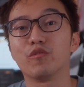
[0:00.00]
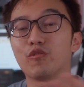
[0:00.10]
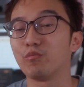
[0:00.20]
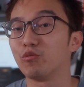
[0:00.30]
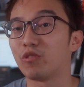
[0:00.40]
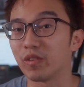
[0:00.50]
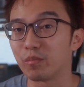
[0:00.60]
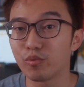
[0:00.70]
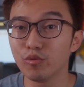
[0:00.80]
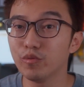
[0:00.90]
with cryptographic
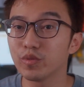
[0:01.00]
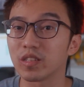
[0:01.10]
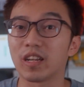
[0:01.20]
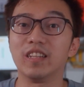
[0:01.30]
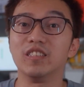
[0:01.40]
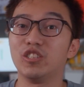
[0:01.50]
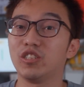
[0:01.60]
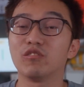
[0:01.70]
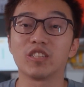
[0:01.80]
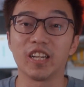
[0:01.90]
proofs like
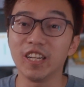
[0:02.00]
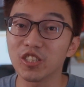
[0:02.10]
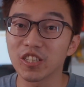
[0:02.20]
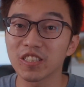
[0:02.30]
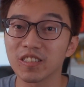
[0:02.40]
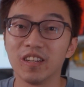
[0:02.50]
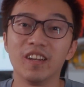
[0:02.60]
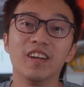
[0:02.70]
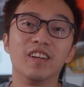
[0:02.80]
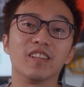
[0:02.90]
digital signatures,
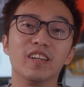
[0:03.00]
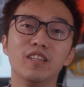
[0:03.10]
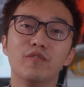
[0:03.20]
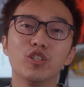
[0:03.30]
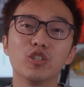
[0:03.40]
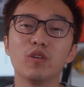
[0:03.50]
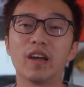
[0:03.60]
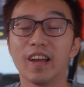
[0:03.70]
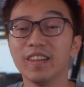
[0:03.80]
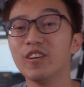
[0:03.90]
the individual
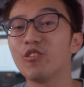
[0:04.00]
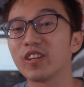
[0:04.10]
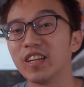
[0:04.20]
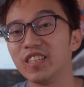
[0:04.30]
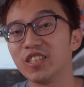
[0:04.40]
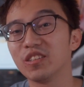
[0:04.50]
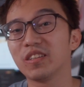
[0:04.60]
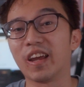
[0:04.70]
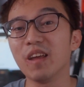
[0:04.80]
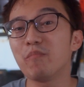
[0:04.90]
and the organization
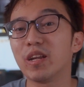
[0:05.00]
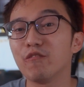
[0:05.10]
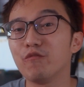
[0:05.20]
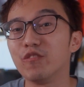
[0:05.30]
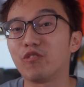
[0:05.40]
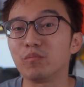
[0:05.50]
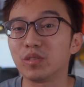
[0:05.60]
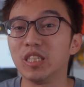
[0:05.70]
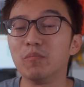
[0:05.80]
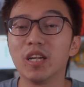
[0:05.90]
can benefit from
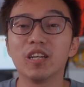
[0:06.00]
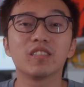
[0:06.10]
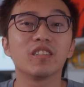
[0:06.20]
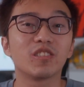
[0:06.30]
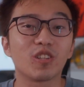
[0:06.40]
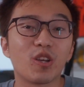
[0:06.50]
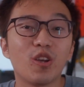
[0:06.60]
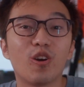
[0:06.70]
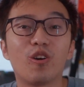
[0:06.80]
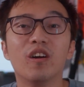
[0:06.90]
seamless,
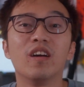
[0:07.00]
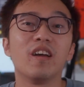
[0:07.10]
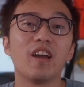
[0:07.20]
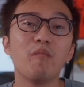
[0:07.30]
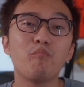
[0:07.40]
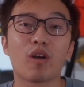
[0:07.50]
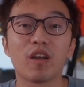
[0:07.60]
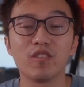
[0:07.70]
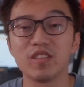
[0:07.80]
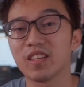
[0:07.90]
secure, and
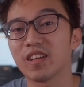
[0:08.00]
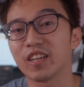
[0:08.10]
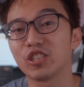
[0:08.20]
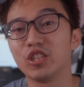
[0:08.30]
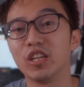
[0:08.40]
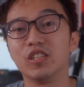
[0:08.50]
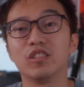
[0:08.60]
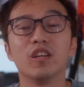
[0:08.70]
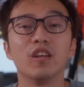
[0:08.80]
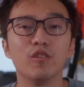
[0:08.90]
private data
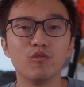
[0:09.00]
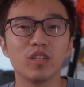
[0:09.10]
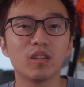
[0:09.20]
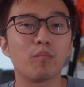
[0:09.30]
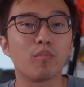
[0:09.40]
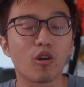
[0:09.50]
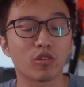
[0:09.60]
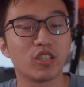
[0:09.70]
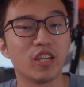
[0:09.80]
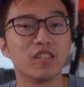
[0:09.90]
exchange using the
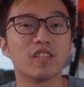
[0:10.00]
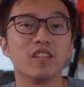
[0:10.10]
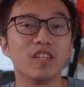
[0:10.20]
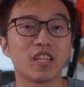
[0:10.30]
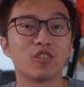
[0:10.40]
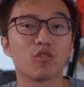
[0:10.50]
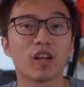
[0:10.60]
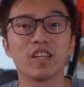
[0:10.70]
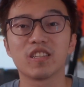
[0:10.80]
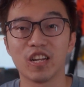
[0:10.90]
blockchain's
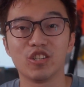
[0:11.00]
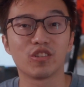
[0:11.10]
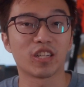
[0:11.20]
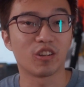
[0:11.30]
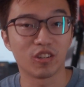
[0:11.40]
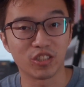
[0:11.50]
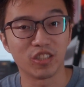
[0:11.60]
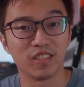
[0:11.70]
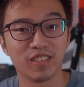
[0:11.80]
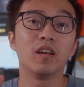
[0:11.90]
decentralized ledger technology.